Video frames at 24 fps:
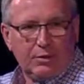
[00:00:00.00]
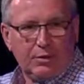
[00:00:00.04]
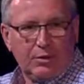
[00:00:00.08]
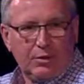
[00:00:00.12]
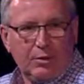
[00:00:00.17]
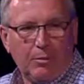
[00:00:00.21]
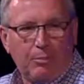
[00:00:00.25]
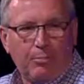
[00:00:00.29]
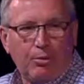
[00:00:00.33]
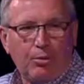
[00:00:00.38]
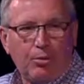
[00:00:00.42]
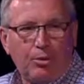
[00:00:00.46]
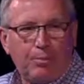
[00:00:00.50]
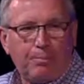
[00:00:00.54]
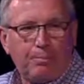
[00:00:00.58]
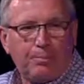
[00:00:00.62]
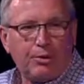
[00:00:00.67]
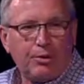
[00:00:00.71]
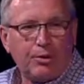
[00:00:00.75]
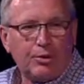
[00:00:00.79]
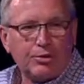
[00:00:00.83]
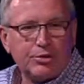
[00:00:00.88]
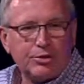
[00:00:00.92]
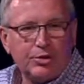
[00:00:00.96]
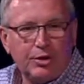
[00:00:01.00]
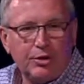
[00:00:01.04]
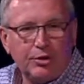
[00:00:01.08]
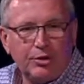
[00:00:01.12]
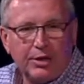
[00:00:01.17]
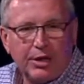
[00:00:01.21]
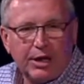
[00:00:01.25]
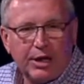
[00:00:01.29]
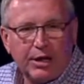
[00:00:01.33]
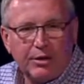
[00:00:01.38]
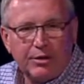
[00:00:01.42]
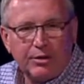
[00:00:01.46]
The poor person who
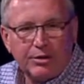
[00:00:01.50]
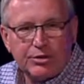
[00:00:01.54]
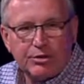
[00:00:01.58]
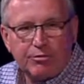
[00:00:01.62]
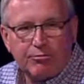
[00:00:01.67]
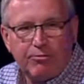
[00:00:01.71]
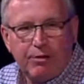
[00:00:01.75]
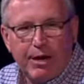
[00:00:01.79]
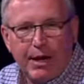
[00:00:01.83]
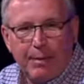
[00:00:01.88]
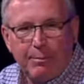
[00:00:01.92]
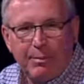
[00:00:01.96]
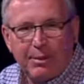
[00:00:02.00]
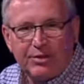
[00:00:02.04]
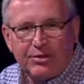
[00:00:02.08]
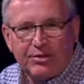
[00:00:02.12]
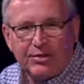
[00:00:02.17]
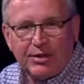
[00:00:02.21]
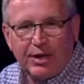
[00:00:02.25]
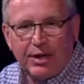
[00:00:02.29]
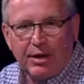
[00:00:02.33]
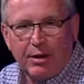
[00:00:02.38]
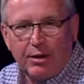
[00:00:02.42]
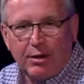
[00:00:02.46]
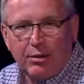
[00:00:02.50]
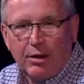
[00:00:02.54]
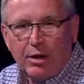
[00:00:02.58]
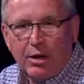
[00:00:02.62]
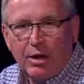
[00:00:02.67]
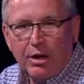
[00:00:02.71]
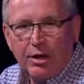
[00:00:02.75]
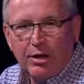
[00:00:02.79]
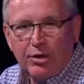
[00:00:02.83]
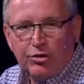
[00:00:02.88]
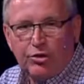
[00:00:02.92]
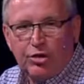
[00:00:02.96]
carries a rabbit's tail
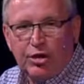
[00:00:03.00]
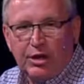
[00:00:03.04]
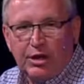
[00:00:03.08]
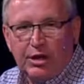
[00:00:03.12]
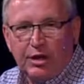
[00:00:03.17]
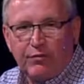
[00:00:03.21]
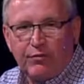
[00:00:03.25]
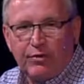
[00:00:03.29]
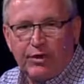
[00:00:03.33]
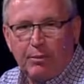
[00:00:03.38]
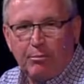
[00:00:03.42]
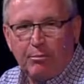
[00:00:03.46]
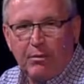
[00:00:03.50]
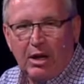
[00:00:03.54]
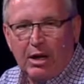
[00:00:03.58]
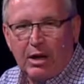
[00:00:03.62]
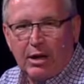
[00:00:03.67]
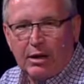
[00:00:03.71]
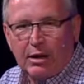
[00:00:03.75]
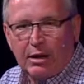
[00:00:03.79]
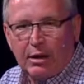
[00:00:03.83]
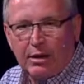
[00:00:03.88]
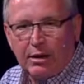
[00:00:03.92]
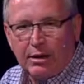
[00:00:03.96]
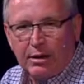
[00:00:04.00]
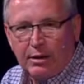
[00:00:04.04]
to give them luck.